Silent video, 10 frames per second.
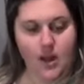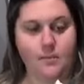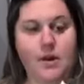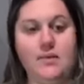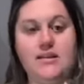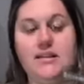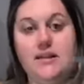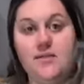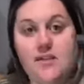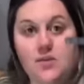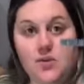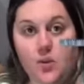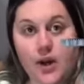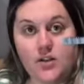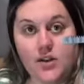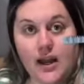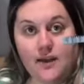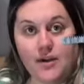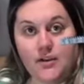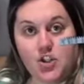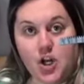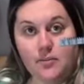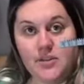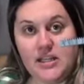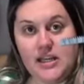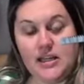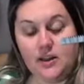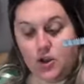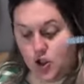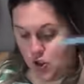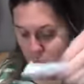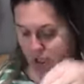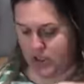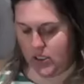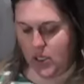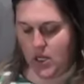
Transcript: but I'm gonna see if these ones will work. So they have kind of sharp teeth and they're short.